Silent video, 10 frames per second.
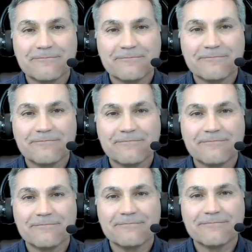
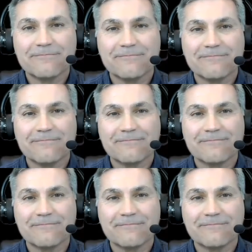
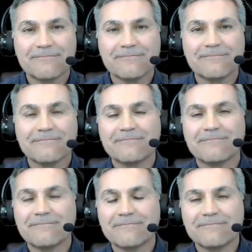
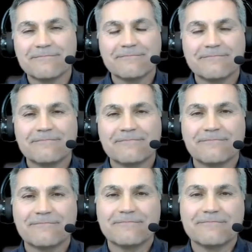
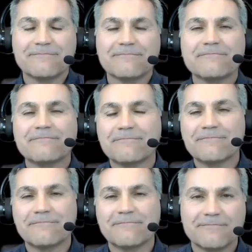
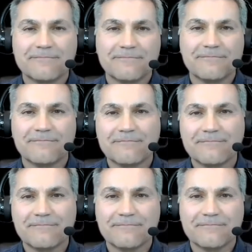[no speech]